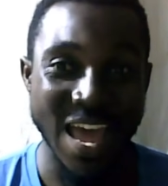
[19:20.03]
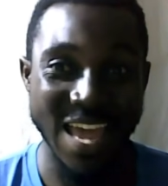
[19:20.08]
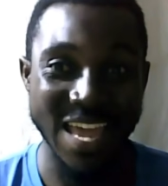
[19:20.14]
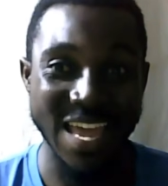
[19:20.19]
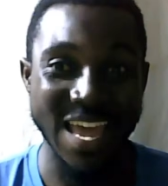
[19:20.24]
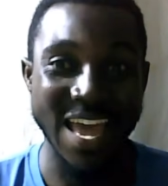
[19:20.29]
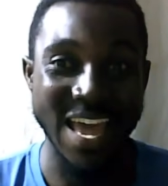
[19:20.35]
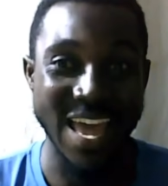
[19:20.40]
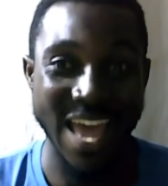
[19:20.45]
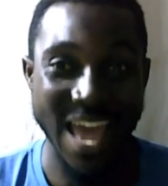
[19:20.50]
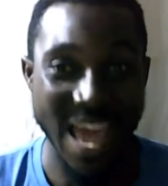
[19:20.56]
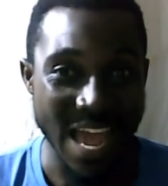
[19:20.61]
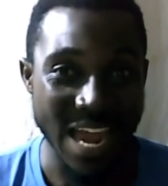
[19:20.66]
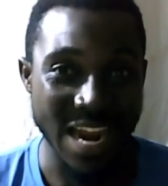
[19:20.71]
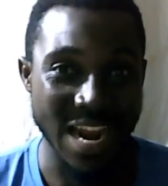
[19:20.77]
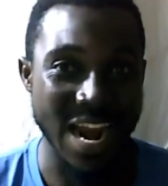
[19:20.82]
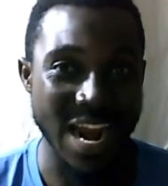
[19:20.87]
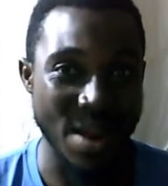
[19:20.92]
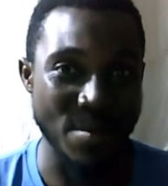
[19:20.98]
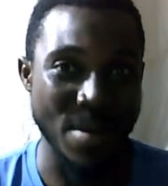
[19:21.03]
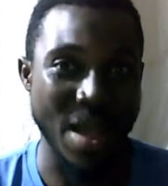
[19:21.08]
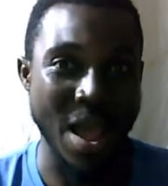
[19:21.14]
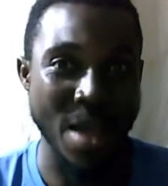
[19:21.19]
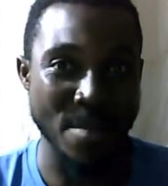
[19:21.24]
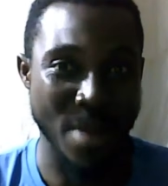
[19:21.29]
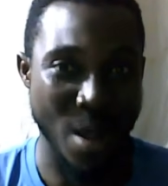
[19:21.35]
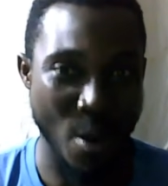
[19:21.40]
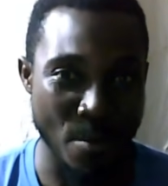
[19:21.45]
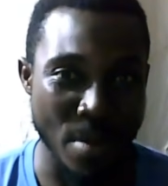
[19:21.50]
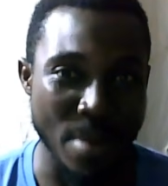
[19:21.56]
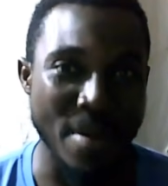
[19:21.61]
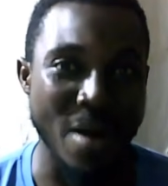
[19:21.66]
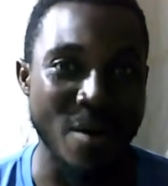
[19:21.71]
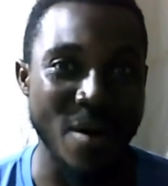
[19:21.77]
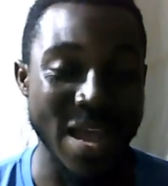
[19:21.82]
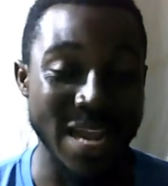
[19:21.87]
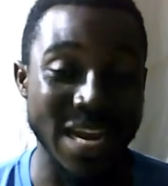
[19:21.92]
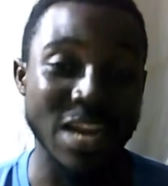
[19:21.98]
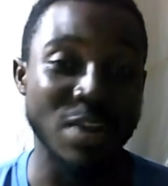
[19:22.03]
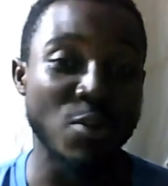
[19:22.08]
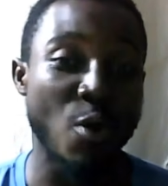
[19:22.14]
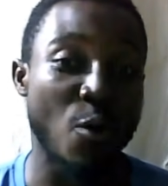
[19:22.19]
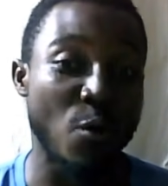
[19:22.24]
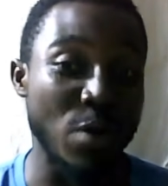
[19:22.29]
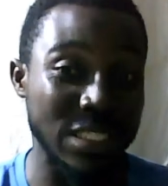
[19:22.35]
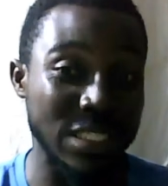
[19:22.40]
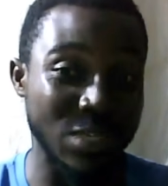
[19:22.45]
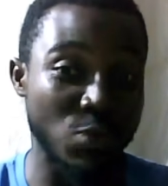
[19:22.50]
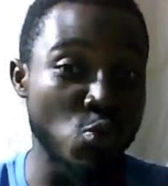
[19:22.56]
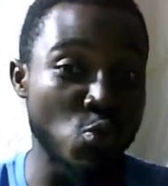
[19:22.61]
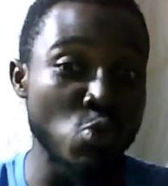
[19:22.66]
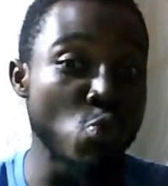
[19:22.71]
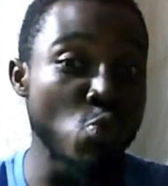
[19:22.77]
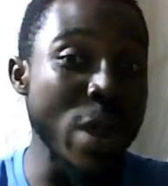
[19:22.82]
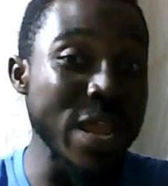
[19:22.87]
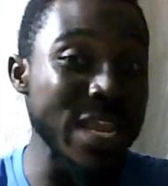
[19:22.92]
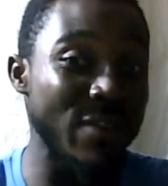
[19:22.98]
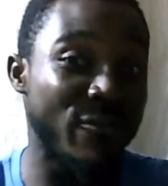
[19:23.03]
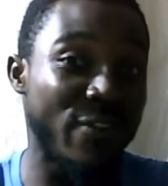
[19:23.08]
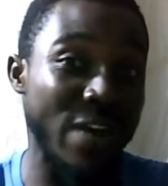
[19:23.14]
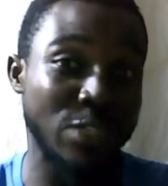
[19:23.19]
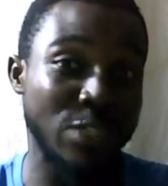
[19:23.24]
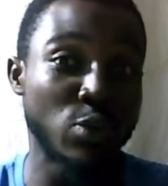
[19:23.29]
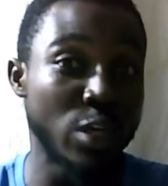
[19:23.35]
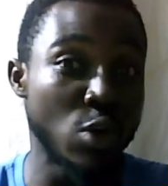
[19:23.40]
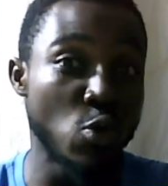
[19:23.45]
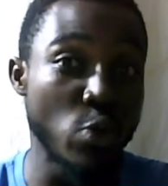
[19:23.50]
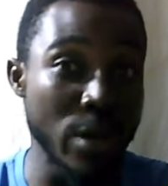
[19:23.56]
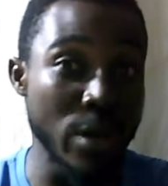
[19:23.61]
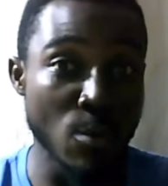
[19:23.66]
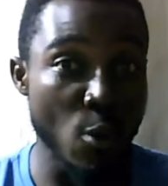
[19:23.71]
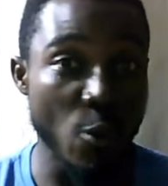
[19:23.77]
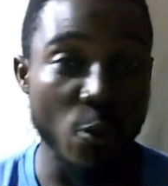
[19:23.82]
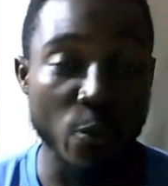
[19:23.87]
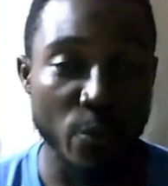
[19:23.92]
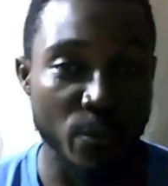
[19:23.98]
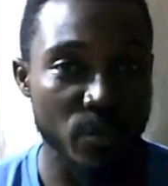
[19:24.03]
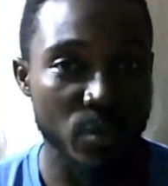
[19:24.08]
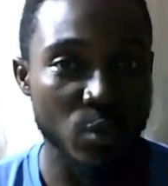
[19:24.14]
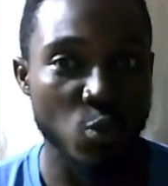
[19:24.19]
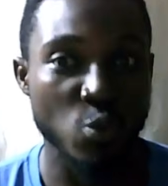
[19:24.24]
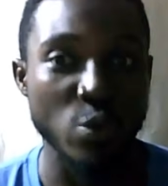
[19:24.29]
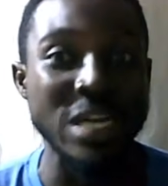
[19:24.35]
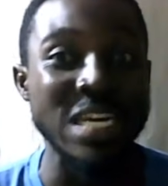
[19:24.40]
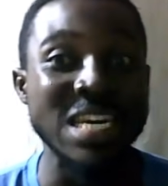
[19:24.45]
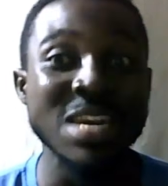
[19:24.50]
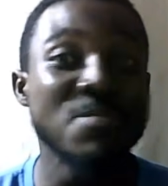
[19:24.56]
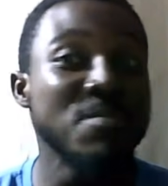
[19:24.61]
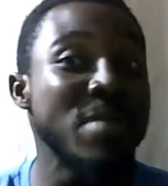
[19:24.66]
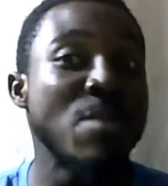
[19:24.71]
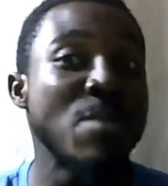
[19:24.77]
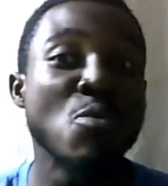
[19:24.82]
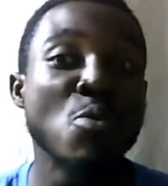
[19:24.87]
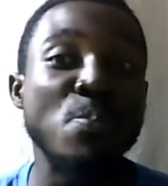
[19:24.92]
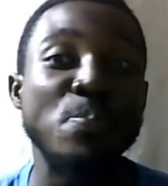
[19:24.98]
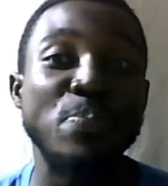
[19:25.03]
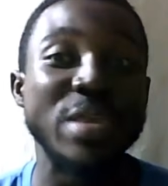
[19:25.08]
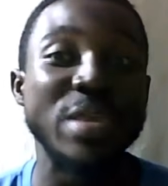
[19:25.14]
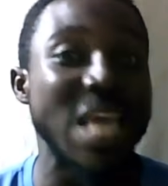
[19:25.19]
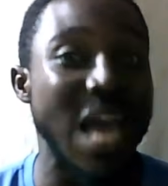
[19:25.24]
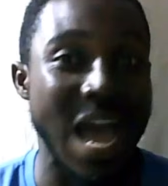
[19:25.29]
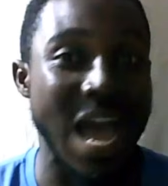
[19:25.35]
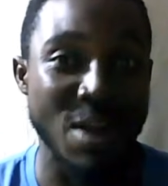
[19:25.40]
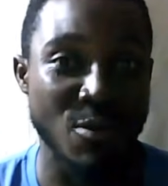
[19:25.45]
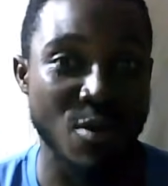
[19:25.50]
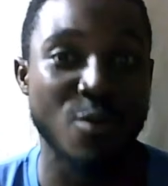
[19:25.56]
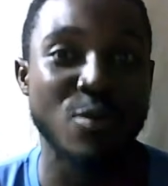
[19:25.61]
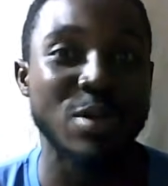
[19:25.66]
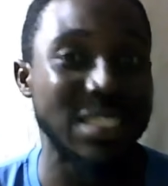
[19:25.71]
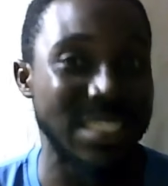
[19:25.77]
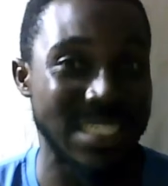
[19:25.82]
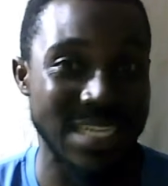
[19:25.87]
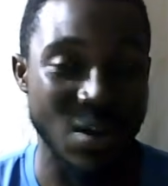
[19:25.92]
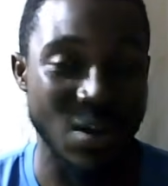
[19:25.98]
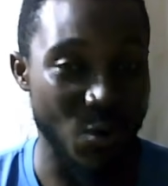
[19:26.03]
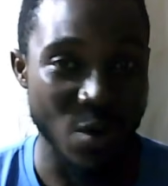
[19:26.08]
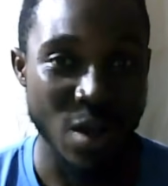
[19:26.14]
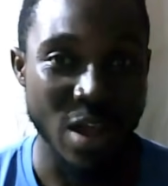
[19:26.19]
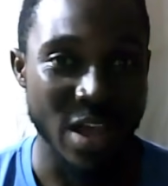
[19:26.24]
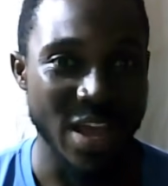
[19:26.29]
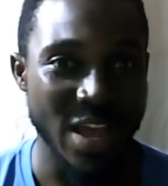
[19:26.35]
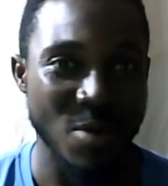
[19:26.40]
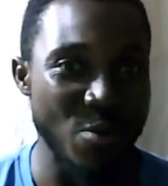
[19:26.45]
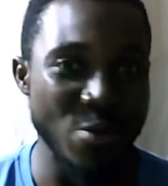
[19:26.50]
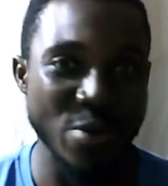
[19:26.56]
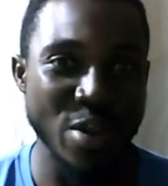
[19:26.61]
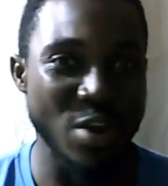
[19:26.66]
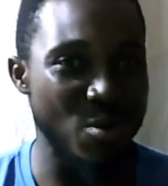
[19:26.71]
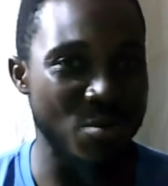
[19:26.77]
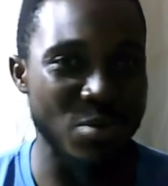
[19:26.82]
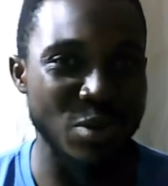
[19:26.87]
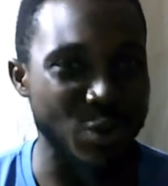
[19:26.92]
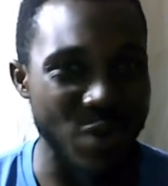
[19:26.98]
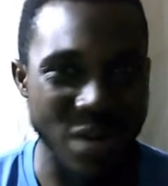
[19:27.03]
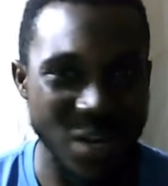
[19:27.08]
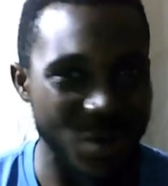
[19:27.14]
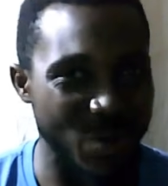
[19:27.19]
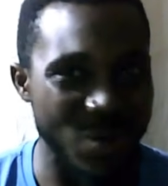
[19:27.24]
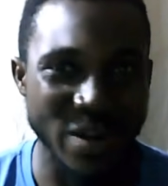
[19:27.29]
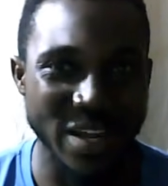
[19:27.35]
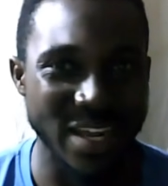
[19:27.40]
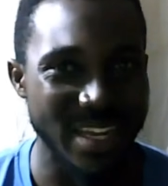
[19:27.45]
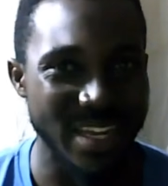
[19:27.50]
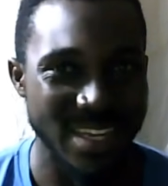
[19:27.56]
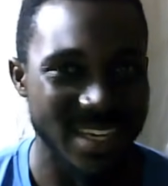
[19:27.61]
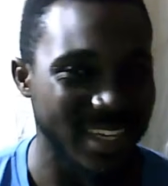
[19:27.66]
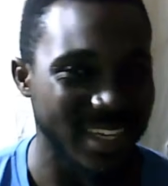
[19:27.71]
Mahama, or Beba, or what way facts we know, Nimu, would name him be a no patrol. Muya no muscle coin.